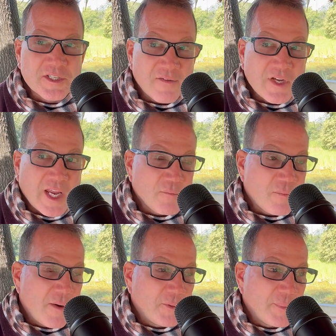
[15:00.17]
and I've taken
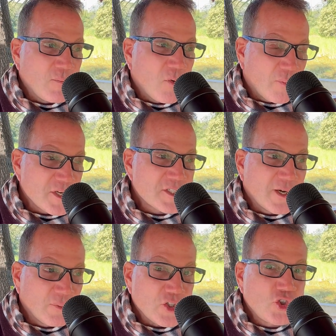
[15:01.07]
probably more risks than
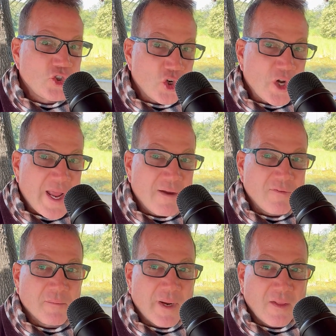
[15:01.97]
I really should have
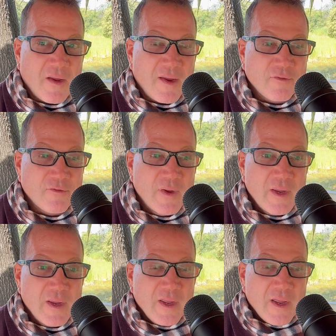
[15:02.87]
in my life.
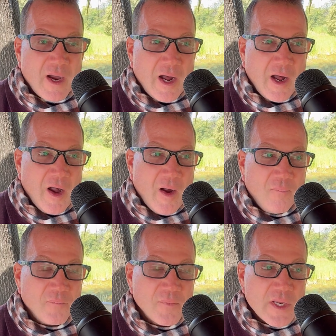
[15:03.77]

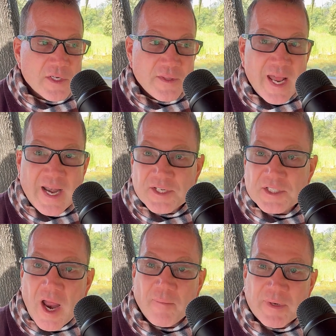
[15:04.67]
That has
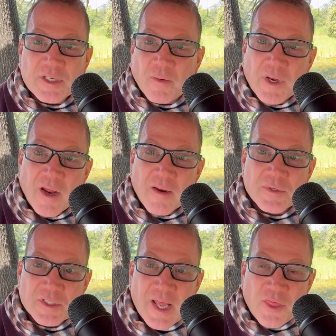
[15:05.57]
stopped me
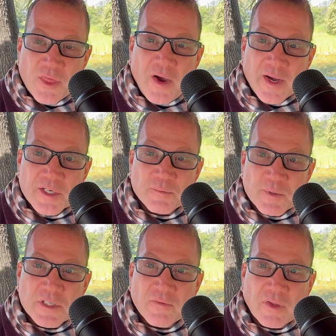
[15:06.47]
sometimes. That thought has
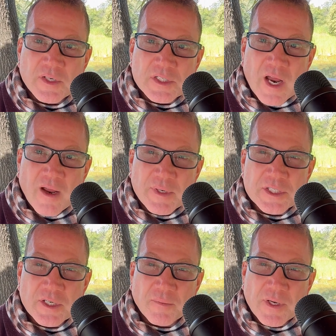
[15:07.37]
specifically stopped me
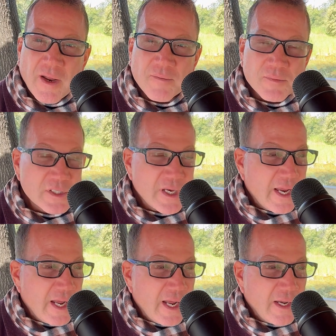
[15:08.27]
sometimes.
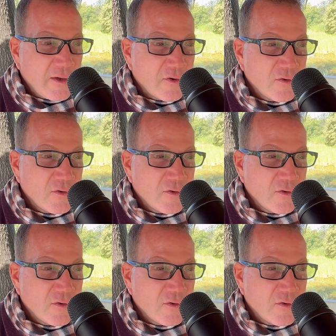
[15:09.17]
And